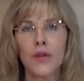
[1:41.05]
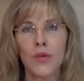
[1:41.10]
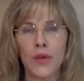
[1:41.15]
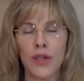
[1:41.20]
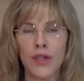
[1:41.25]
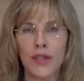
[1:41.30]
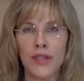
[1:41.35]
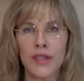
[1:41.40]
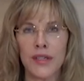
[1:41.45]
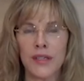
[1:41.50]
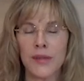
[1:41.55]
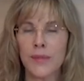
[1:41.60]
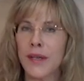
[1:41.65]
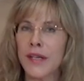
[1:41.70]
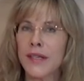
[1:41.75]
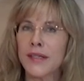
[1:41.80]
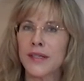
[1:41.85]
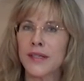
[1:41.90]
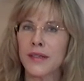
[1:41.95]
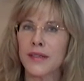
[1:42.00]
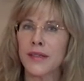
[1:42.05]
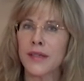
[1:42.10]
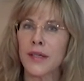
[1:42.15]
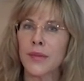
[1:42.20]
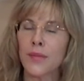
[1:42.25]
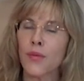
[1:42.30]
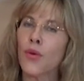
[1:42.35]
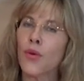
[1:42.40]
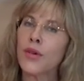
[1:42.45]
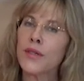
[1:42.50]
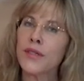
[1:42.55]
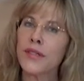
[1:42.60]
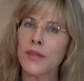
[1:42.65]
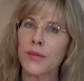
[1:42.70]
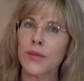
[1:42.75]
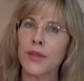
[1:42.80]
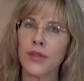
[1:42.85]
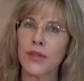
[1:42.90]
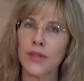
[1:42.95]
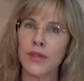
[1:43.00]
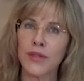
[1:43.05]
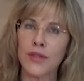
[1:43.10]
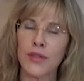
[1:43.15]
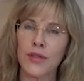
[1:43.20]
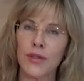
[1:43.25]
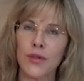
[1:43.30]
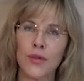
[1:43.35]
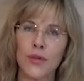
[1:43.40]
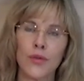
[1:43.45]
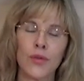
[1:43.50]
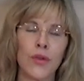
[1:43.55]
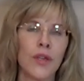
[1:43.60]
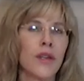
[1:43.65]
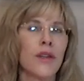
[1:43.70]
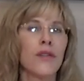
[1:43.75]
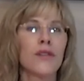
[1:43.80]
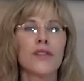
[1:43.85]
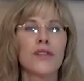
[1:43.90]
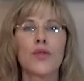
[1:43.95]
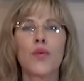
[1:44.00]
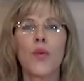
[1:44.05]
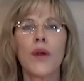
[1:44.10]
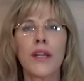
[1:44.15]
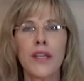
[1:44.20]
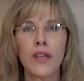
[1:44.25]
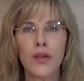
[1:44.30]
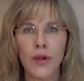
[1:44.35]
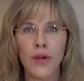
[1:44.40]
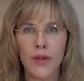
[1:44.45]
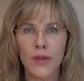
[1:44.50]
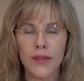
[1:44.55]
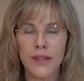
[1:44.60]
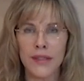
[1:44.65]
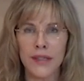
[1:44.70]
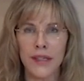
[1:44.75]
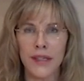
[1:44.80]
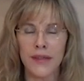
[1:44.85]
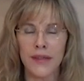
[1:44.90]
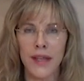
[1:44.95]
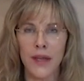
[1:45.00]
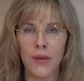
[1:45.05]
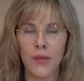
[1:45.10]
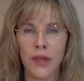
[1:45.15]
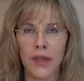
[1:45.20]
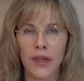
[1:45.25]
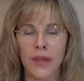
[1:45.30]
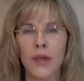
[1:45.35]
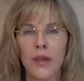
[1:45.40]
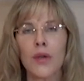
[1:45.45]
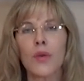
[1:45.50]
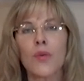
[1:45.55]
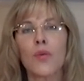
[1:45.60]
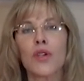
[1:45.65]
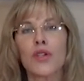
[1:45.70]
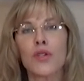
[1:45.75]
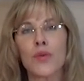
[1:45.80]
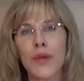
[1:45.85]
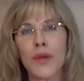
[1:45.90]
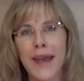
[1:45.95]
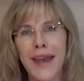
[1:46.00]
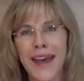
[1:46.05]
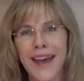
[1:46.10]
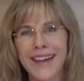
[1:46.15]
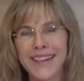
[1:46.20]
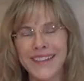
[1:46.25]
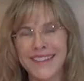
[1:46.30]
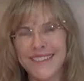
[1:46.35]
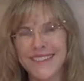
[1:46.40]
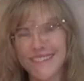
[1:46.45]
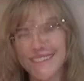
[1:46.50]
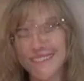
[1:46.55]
which is basically more similar to the 20-year-old skin that we wish we had.